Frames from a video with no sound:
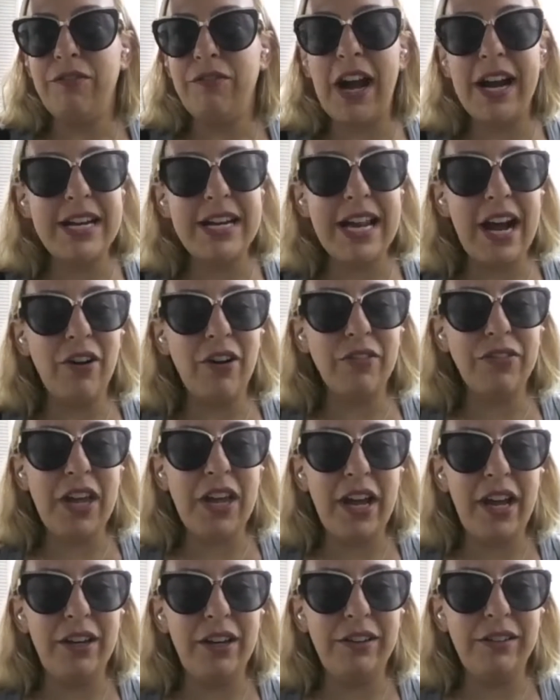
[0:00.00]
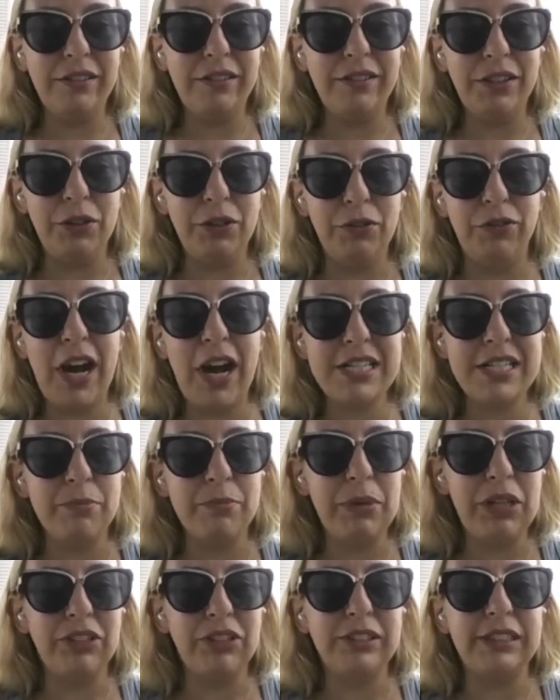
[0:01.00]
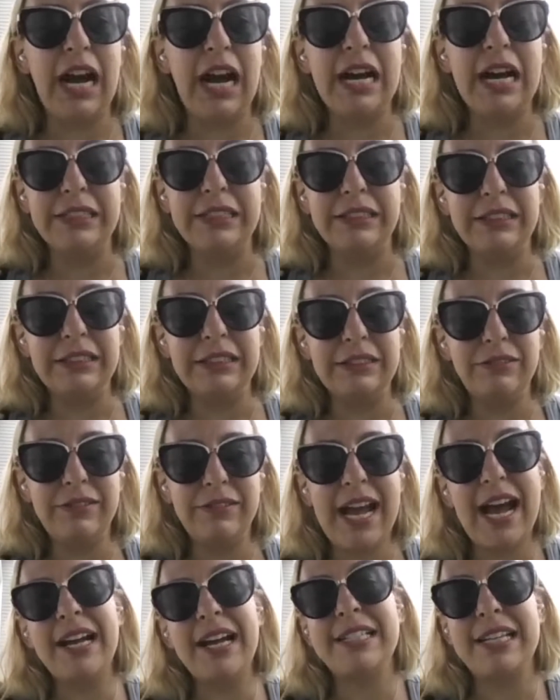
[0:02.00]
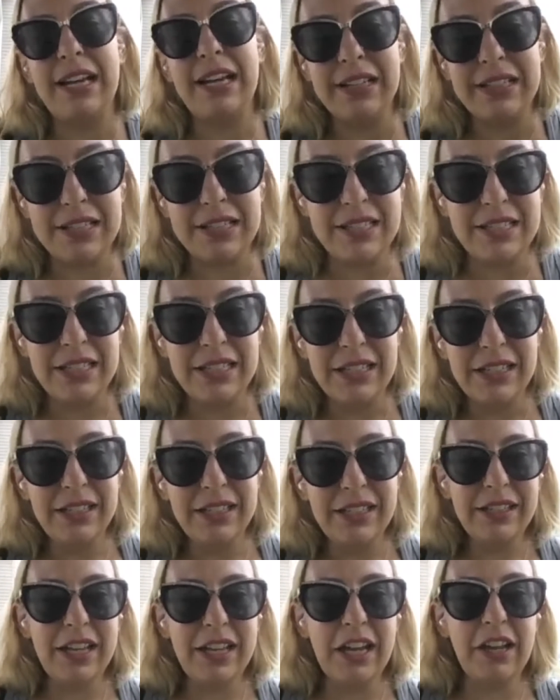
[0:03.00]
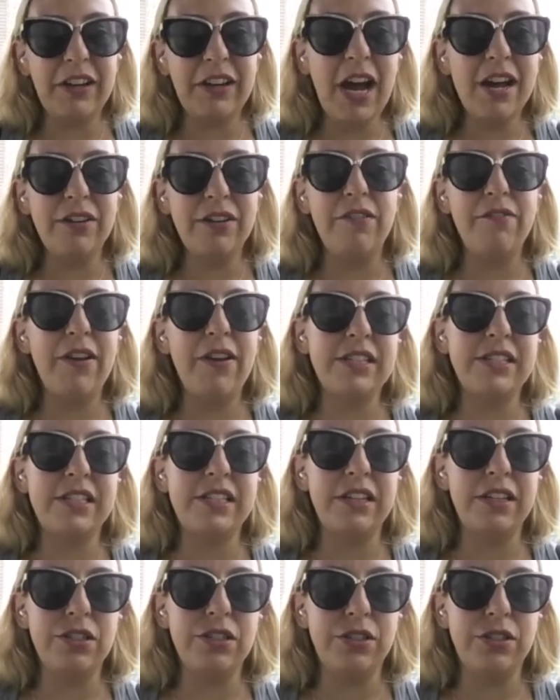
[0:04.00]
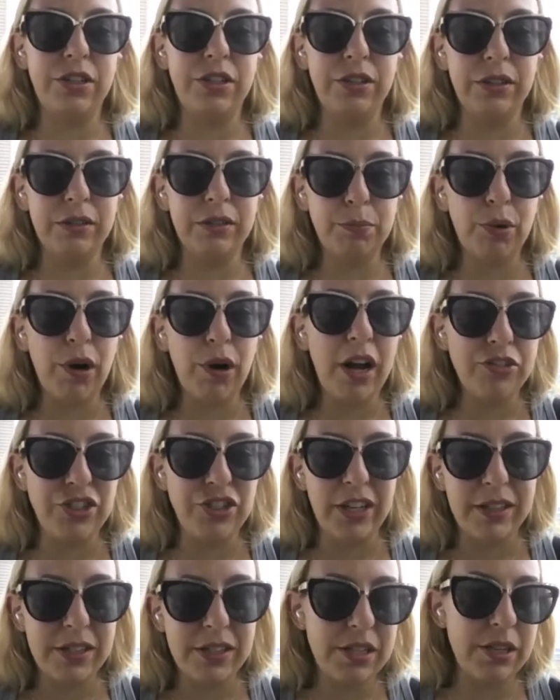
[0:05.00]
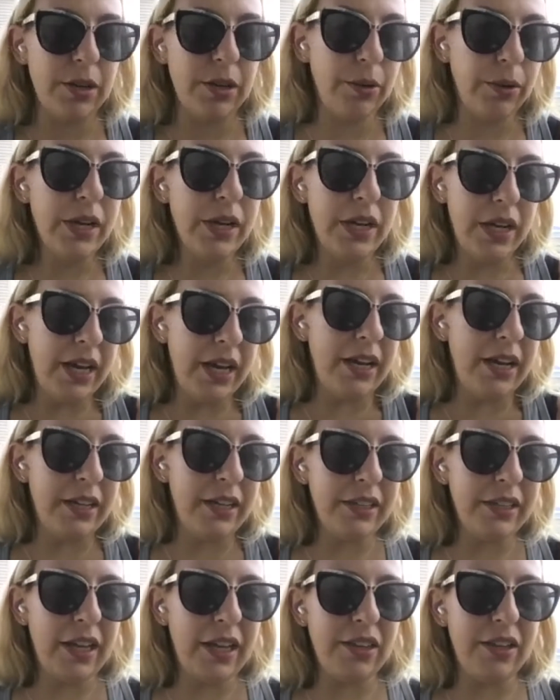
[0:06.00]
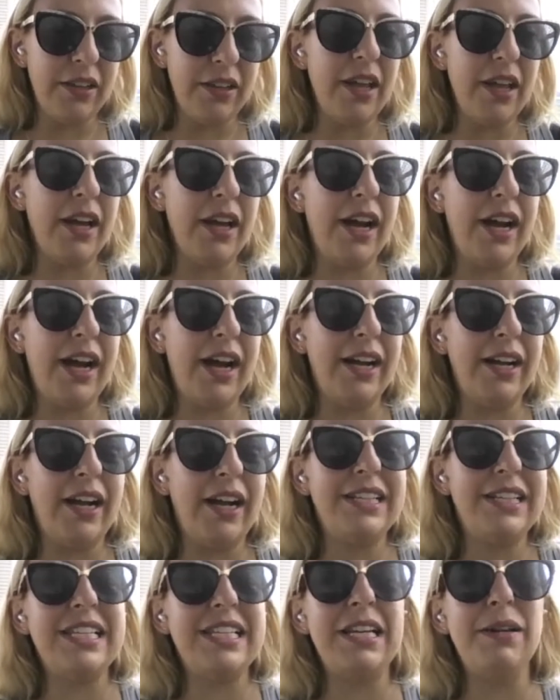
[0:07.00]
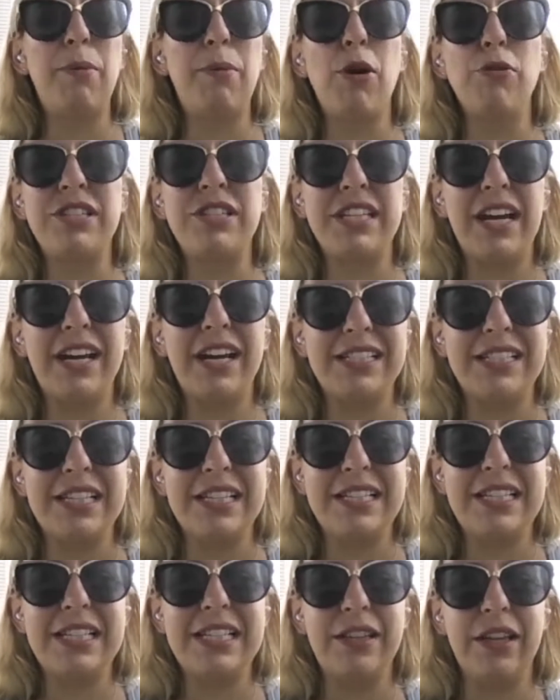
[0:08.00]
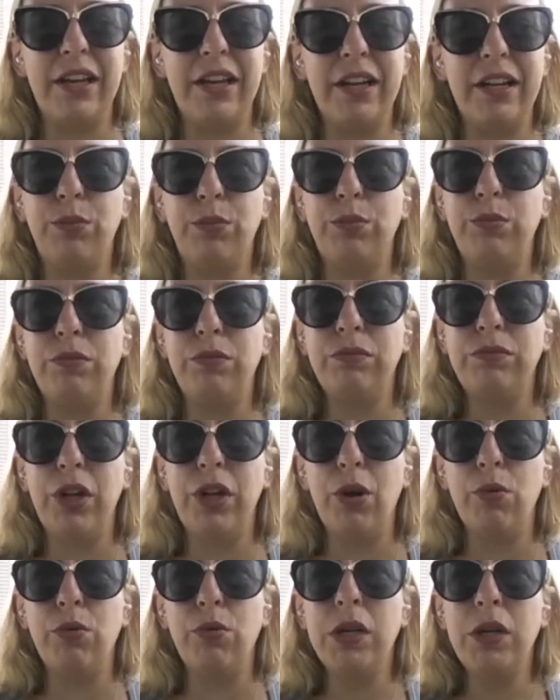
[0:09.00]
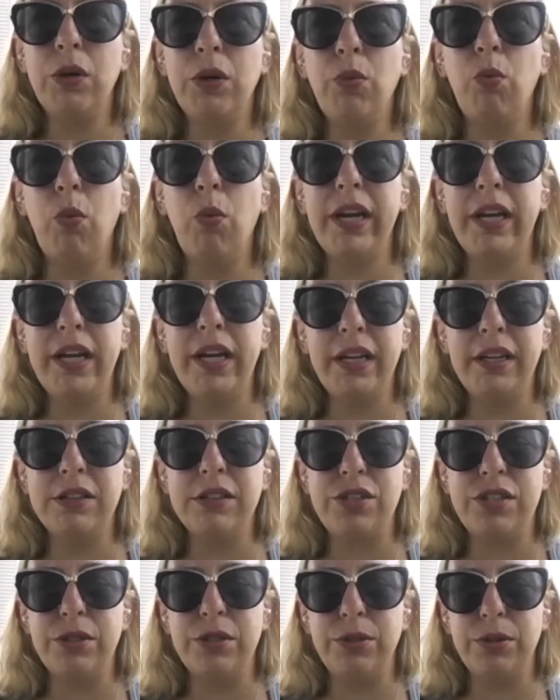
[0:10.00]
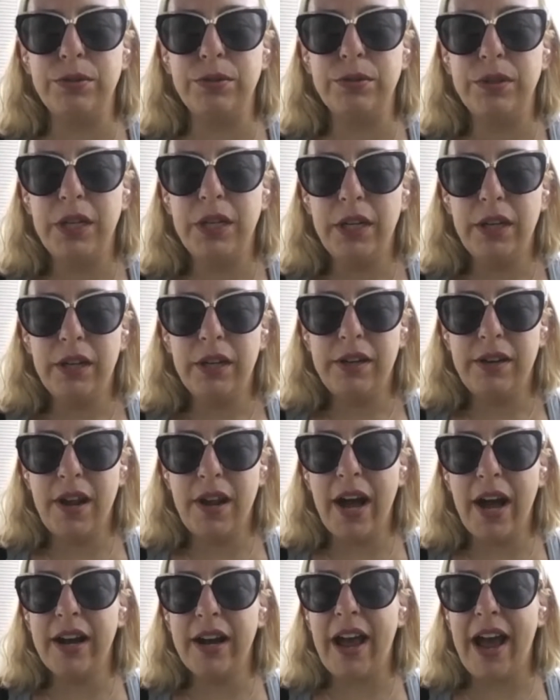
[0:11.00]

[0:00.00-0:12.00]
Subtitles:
find out that you've got some ill-gotten assets that have gotten invested into your project. So I see both sides. I see the wanting to not